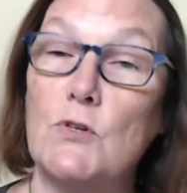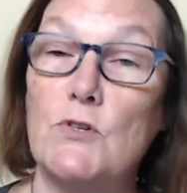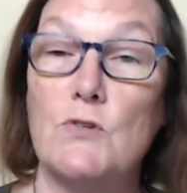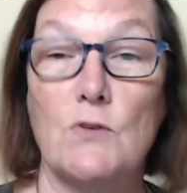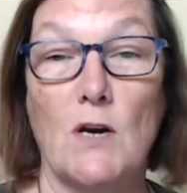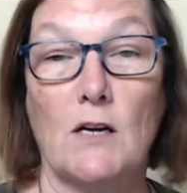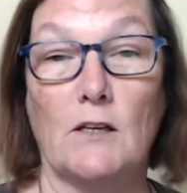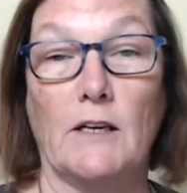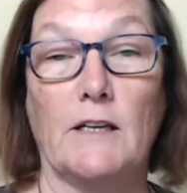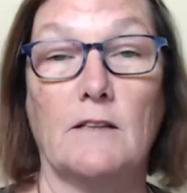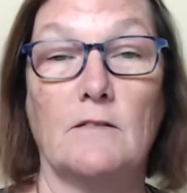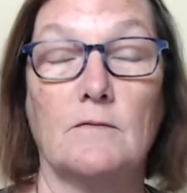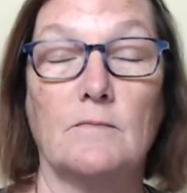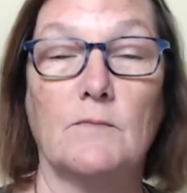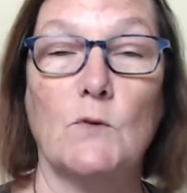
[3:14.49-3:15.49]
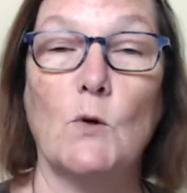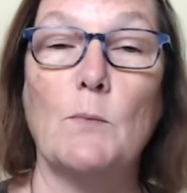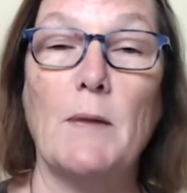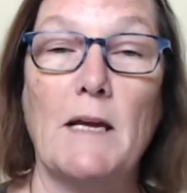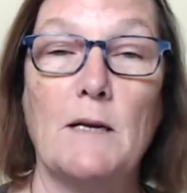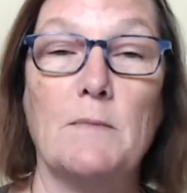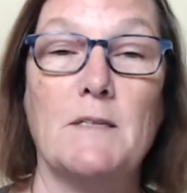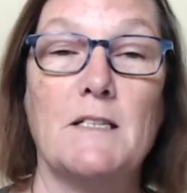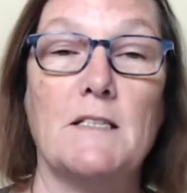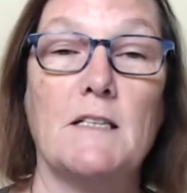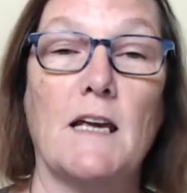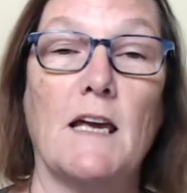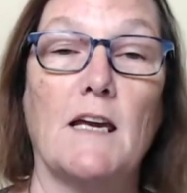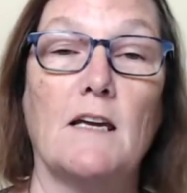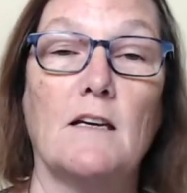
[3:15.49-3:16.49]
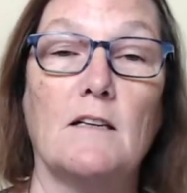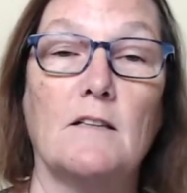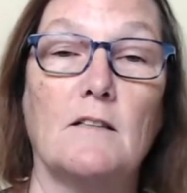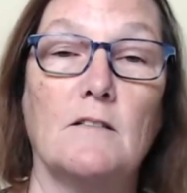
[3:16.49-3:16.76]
struggling or made a mistake.